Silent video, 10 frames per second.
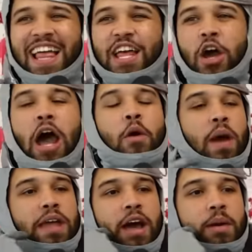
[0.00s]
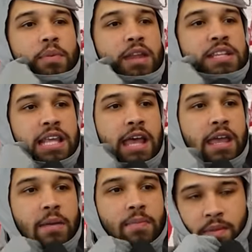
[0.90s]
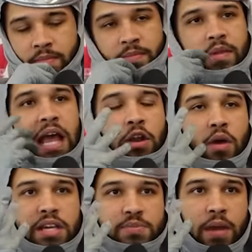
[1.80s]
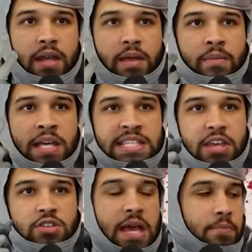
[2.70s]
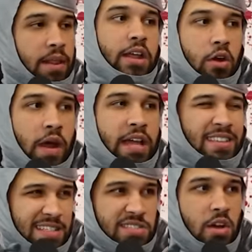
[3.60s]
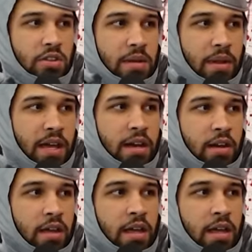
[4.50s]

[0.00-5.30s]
No, I wake up and it's like, how do I explain it? It's like you take Play-Doh, right? And that salty Play-Doh.